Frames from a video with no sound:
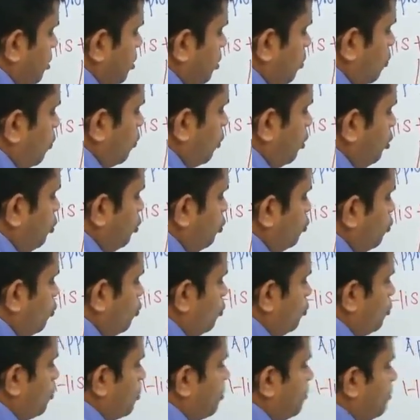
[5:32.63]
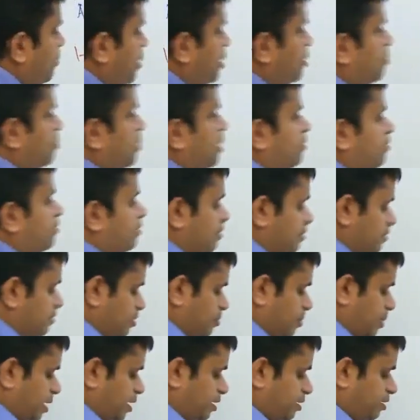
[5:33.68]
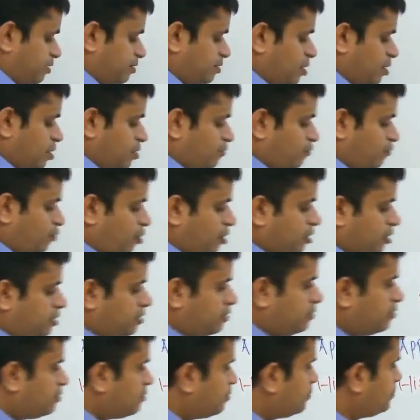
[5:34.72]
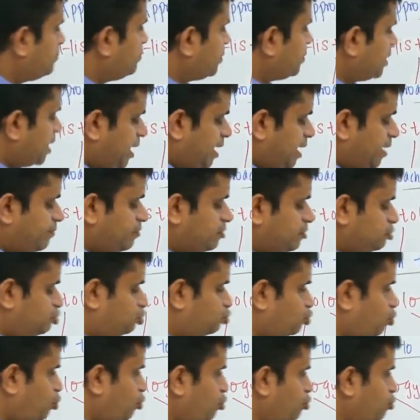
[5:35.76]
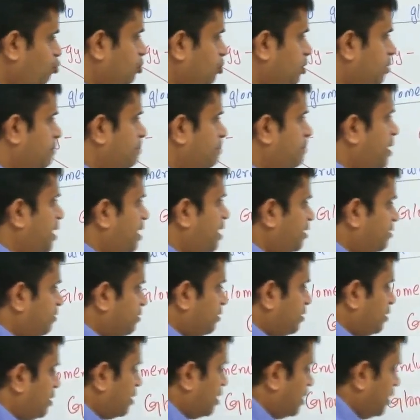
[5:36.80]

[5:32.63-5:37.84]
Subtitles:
Now what do you mean by cells and matrix? For this, I will show you the basic